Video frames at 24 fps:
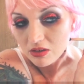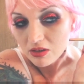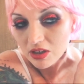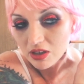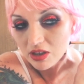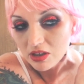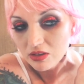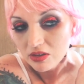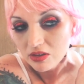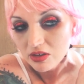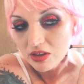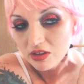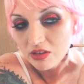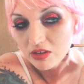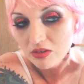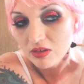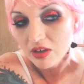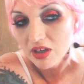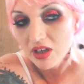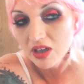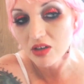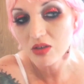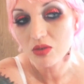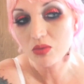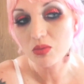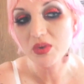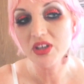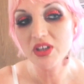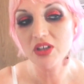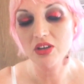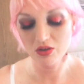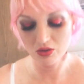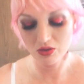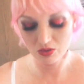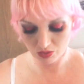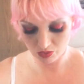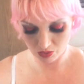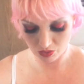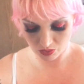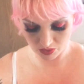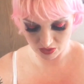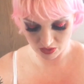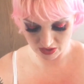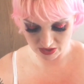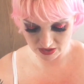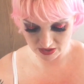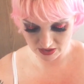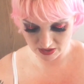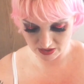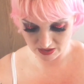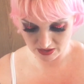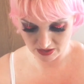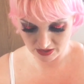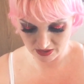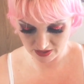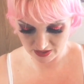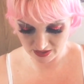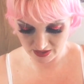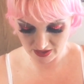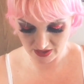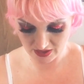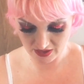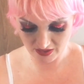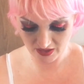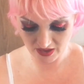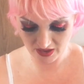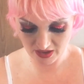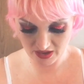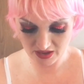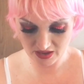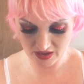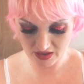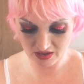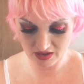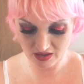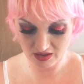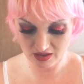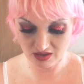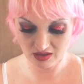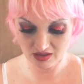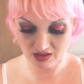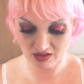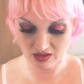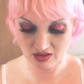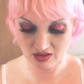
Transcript: Around and around we go, and then